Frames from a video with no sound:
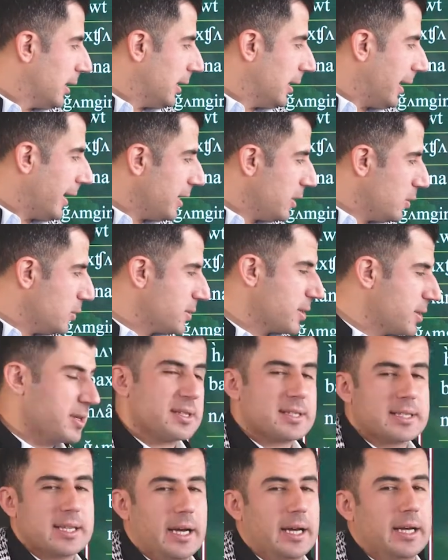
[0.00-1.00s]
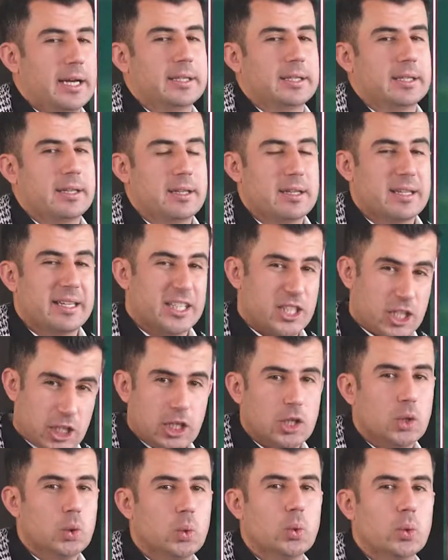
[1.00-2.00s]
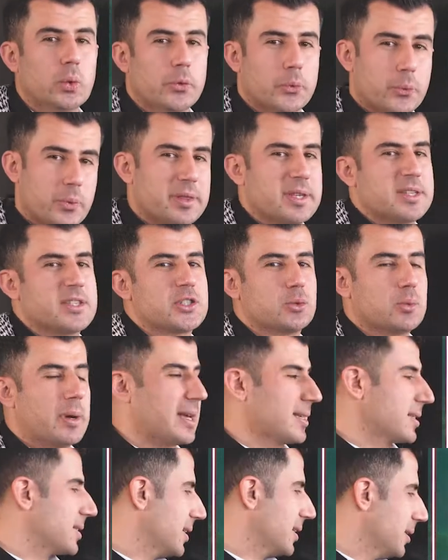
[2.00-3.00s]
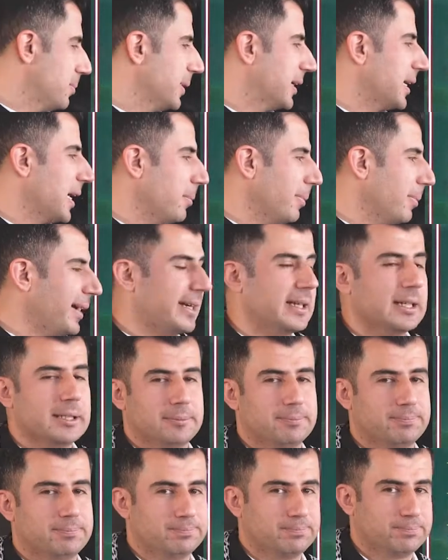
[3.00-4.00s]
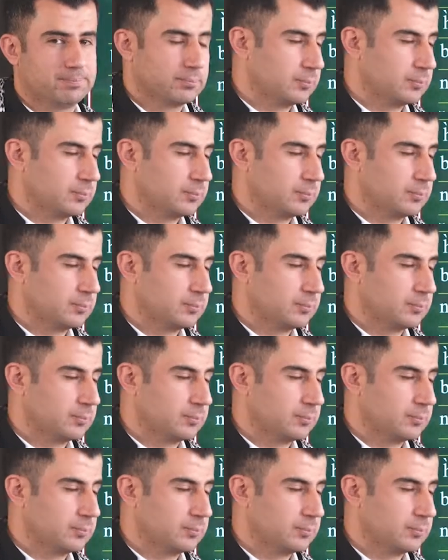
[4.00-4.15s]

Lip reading: I use this sign. Q with a stress. It becomes Q.